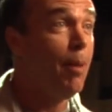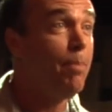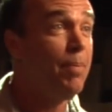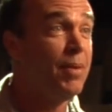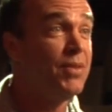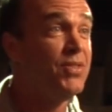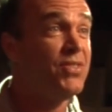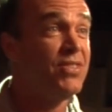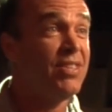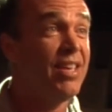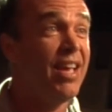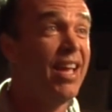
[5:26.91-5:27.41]
up
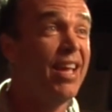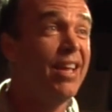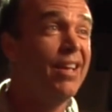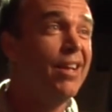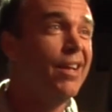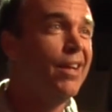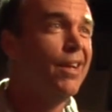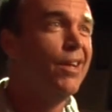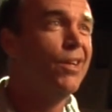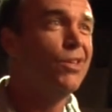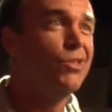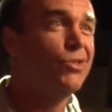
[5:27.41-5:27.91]
and say,
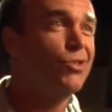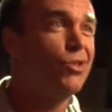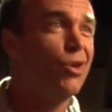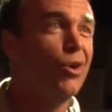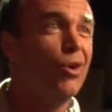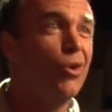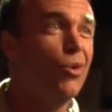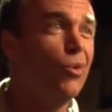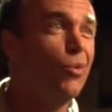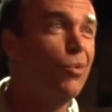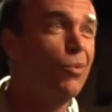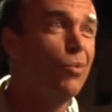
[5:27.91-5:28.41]

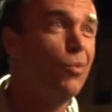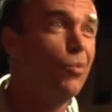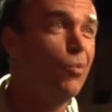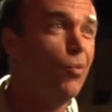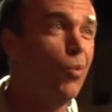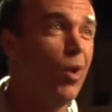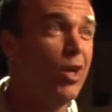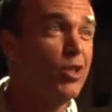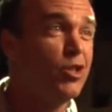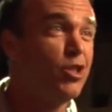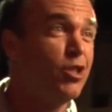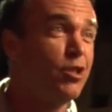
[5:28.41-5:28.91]
"So
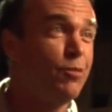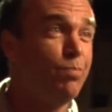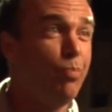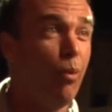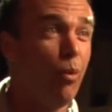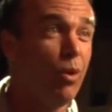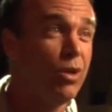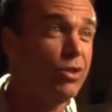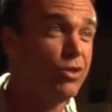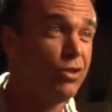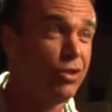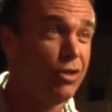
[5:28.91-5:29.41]
what
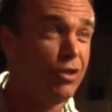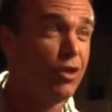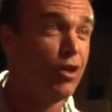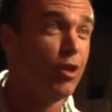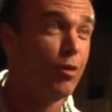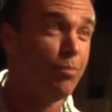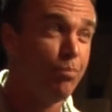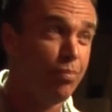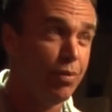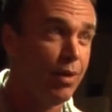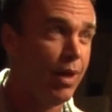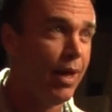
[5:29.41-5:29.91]
sports do
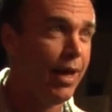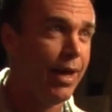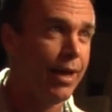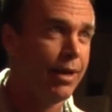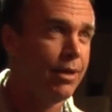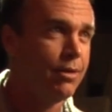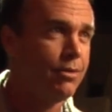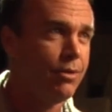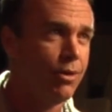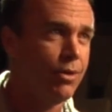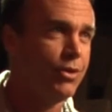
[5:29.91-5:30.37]
you play?